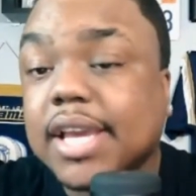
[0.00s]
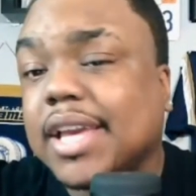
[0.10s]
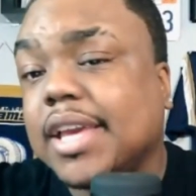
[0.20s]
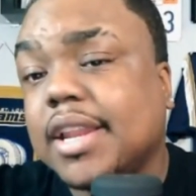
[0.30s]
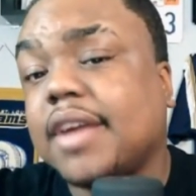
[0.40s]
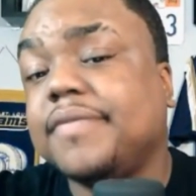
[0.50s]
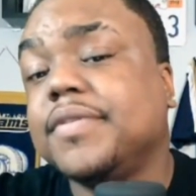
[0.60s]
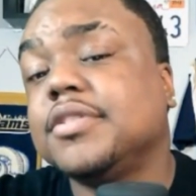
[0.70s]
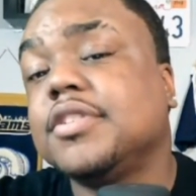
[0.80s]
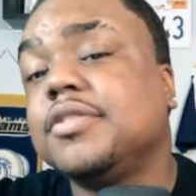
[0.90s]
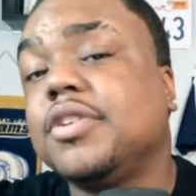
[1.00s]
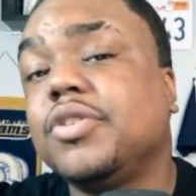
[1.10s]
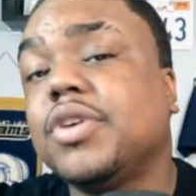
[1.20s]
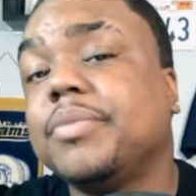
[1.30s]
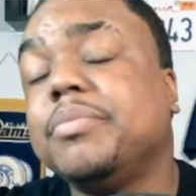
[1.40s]
And I feel as though, you
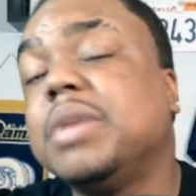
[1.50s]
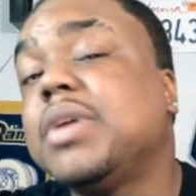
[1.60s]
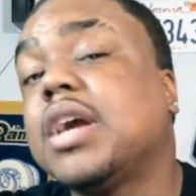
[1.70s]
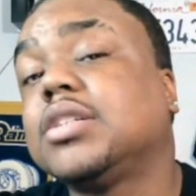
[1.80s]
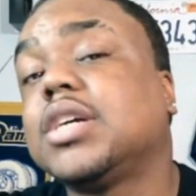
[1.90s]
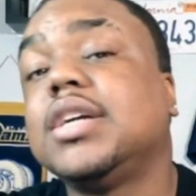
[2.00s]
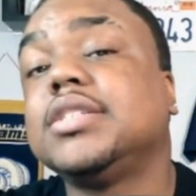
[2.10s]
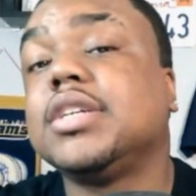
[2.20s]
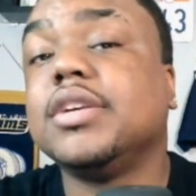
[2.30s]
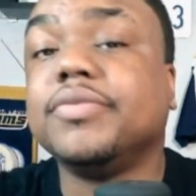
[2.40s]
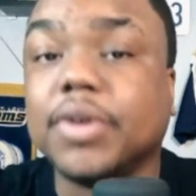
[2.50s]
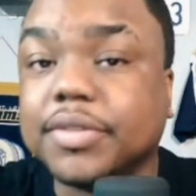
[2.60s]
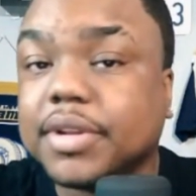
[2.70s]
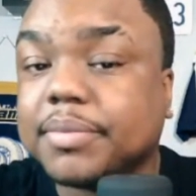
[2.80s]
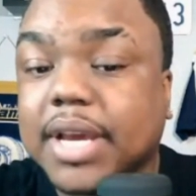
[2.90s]
know, maybe Alec Collins get involved
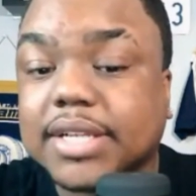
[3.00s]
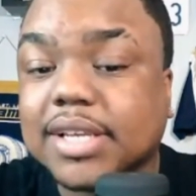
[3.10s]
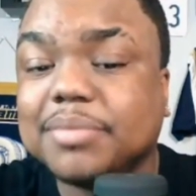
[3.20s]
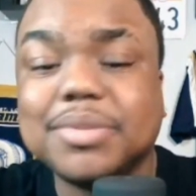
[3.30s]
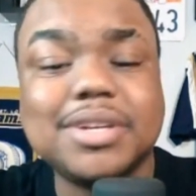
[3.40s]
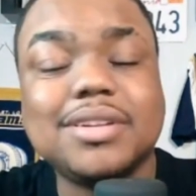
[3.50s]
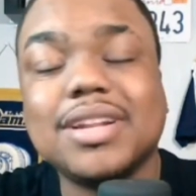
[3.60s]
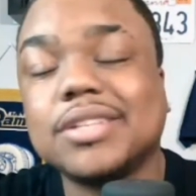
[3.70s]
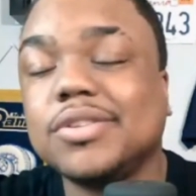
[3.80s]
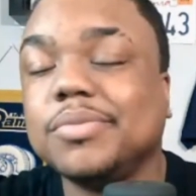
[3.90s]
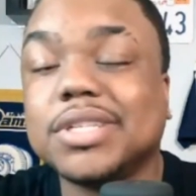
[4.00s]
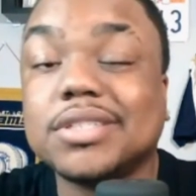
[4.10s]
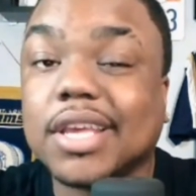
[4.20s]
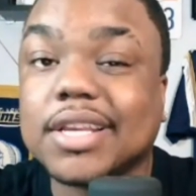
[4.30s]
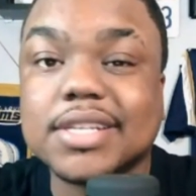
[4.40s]
in the passing game, but not too much.
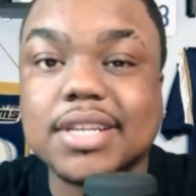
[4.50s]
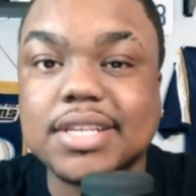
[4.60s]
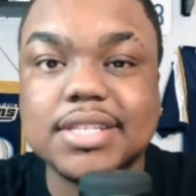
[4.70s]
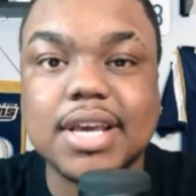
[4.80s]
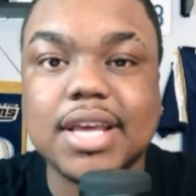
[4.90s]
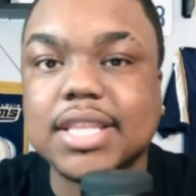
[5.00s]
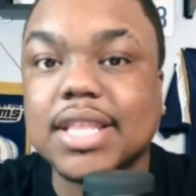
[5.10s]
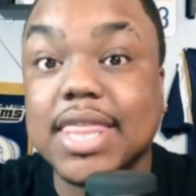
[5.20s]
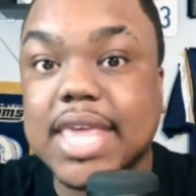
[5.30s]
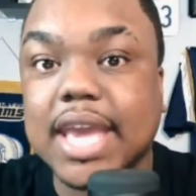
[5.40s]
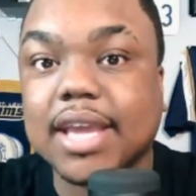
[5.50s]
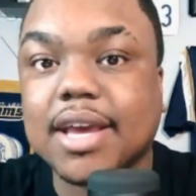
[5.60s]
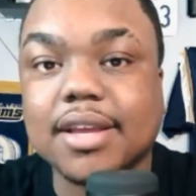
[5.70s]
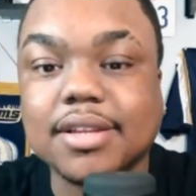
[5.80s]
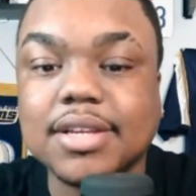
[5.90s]
Like I said, he's not that
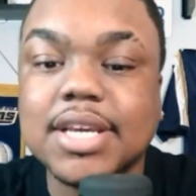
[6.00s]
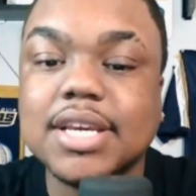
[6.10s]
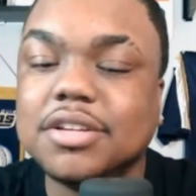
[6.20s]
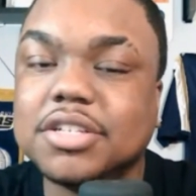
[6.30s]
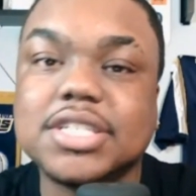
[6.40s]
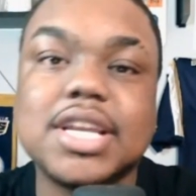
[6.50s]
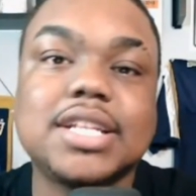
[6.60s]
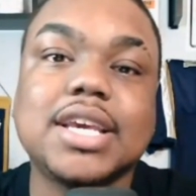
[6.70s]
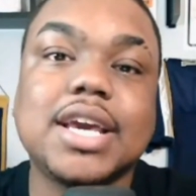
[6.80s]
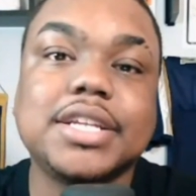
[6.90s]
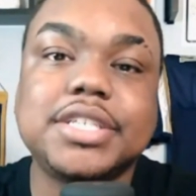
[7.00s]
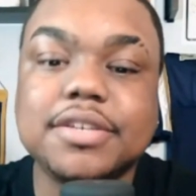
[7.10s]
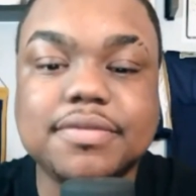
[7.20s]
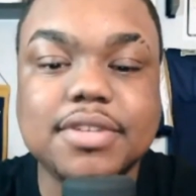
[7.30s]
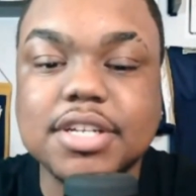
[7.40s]
guy. You're just not that guy,
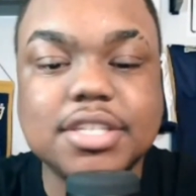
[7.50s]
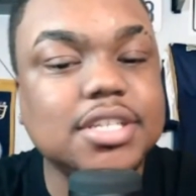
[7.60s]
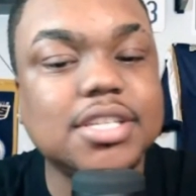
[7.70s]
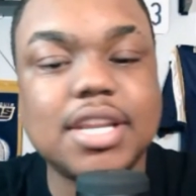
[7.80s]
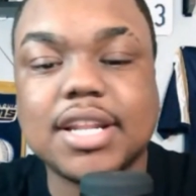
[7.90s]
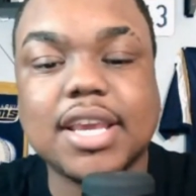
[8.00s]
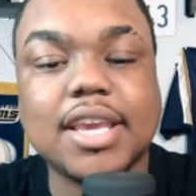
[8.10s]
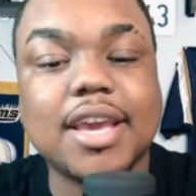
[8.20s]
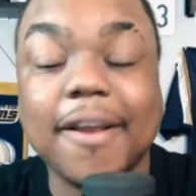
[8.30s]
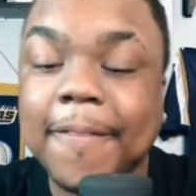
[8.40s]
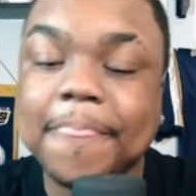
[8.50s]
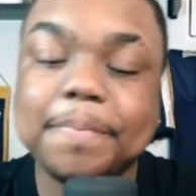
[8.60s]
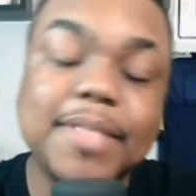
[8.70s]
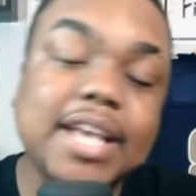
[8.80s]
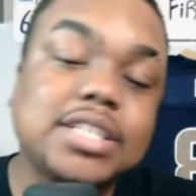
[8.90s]
Chief. You're just not that guy.
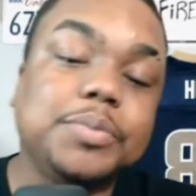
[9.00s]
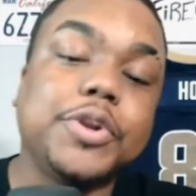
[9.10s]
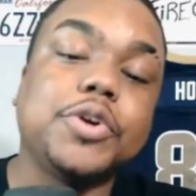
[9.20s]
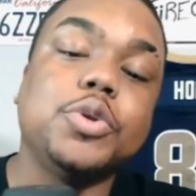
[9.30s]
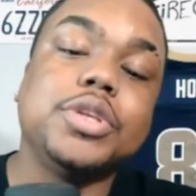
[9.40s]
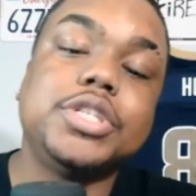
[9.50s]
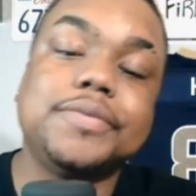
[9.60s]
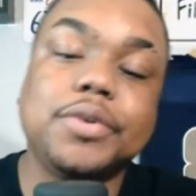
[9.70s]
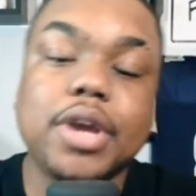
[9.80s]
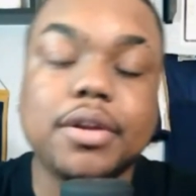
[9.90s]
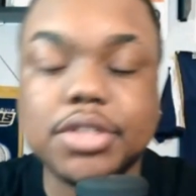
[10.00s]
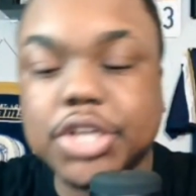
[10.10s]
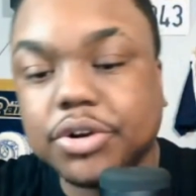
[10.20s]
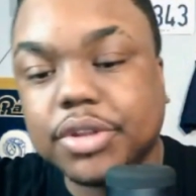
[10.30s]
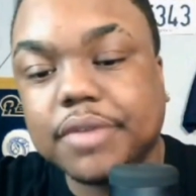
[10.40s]
Next, I'm going to go to
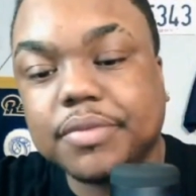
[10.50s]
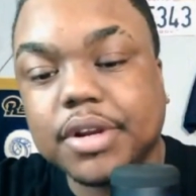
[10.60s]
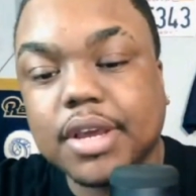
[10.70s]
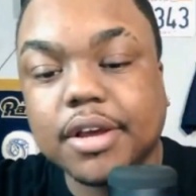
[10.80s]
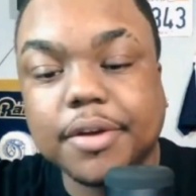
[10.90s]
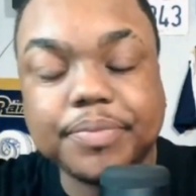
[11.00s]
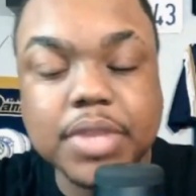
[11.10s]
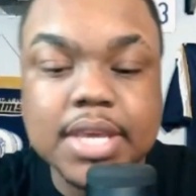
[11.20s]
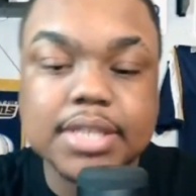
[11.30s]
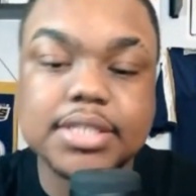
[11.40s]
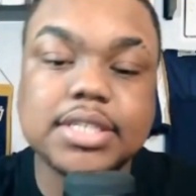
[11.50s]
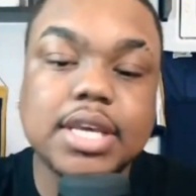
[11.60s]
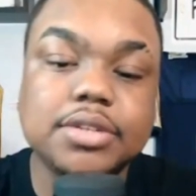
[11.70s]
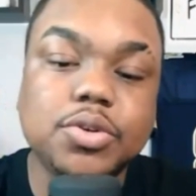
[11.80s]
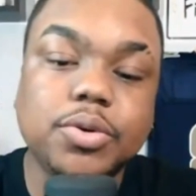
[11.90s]
Gerald Everett,
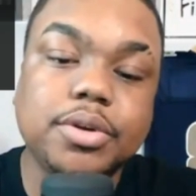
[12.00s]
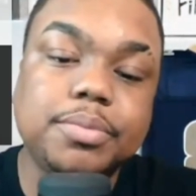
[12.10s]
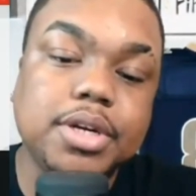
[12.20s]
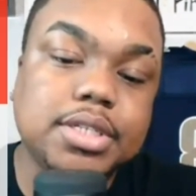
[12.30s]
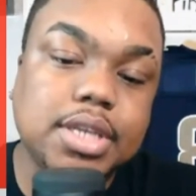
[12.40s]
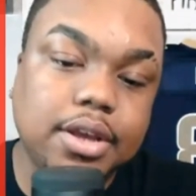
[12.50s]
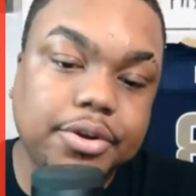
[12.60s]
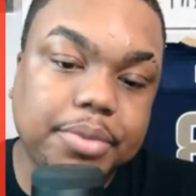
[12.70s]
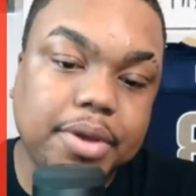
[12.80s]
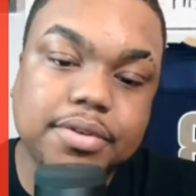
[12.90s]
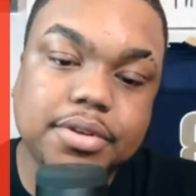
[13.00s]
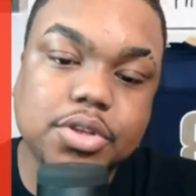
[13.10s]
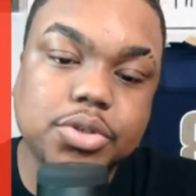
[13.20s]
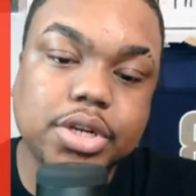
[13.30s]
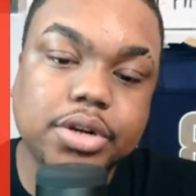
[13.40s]
$6,200. I feel as
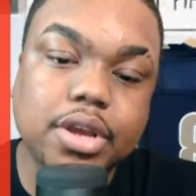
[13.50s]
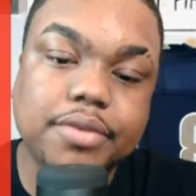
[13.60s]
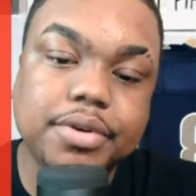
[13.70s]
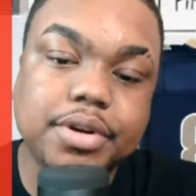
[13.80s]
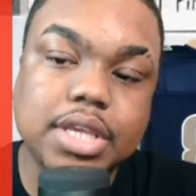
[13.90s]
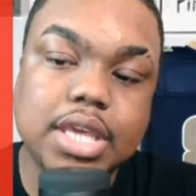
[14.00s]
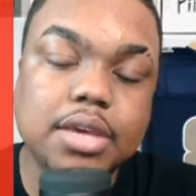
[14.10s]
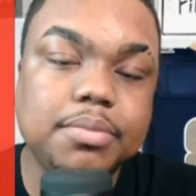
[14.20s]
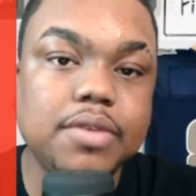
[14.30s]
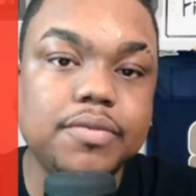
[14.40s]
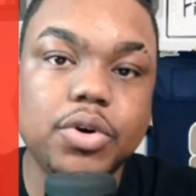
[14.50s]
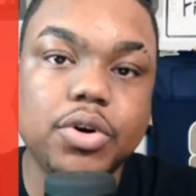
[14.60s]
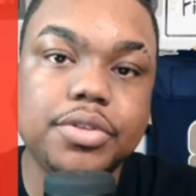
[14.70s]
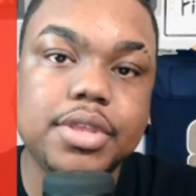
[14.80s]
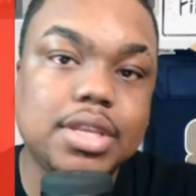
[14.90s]
though Gerald Everett, he could be
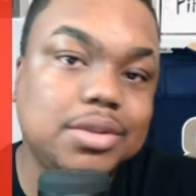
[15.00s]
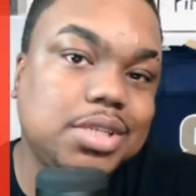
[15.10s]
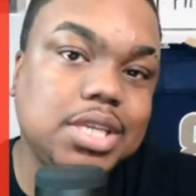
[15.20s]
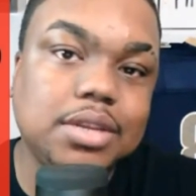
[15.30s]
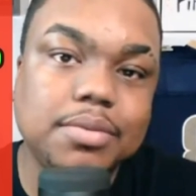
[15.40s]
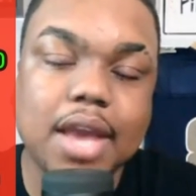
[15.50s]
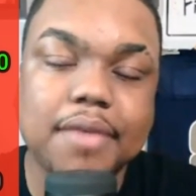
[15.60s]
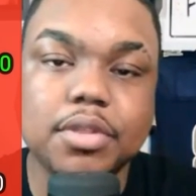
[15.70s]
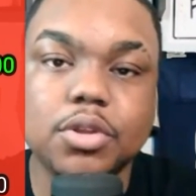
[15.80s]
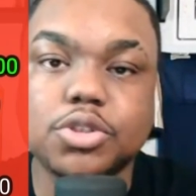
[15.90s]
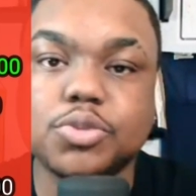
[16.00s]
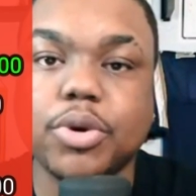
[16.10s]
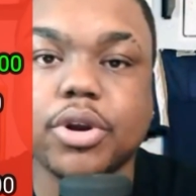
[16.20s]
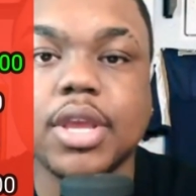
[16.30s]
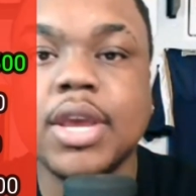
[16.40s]
involved. You've seen him have a little
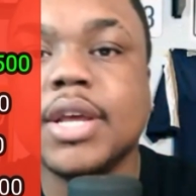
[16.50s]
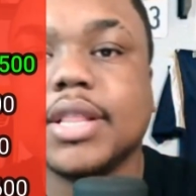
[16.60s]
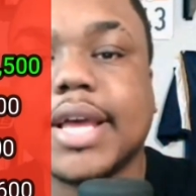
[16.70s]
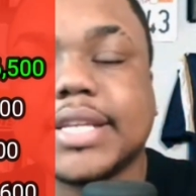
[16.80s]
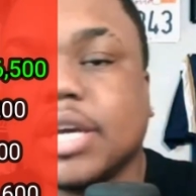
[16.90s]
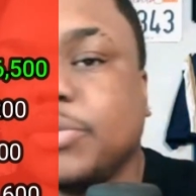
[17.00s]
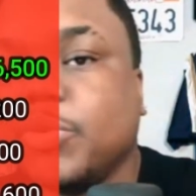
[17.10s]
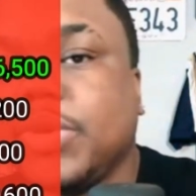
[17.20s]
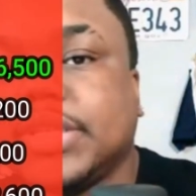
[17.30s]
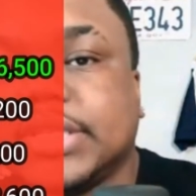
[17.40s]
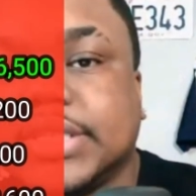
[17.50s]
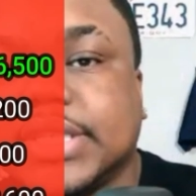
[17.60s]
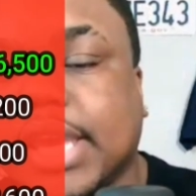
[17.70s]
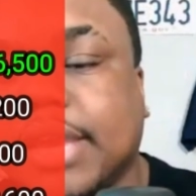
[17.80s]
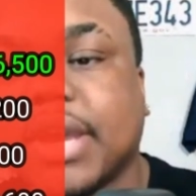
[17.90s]
spark last couple of weeks since he
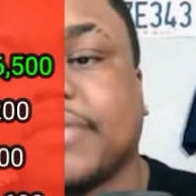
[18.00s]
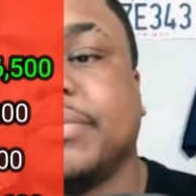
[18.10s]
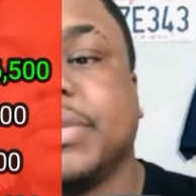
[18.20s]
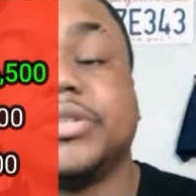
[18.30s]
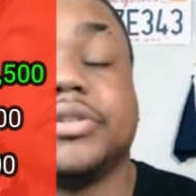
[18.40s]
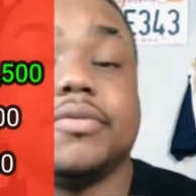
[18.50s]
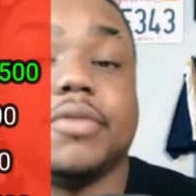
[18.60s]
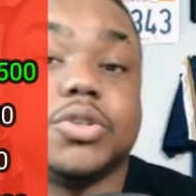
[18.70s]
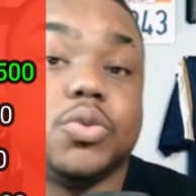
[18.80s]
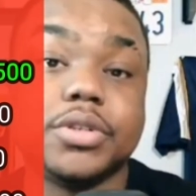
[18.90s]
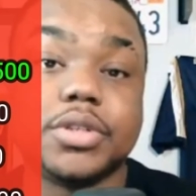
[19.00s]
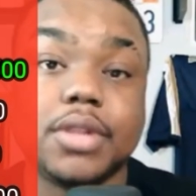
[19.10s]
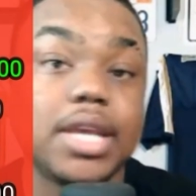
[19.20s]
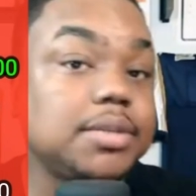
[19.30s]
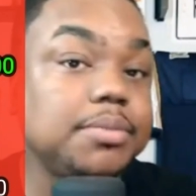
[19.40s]
came back from injury. Russell Wilson
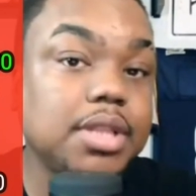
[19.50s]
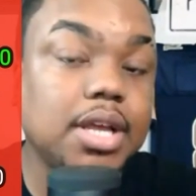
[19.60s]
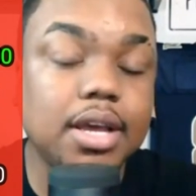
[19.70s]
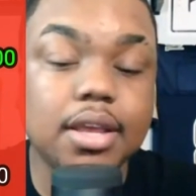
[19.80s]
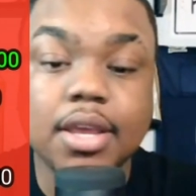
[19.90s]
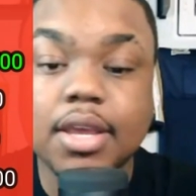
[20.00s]
likes him a lot.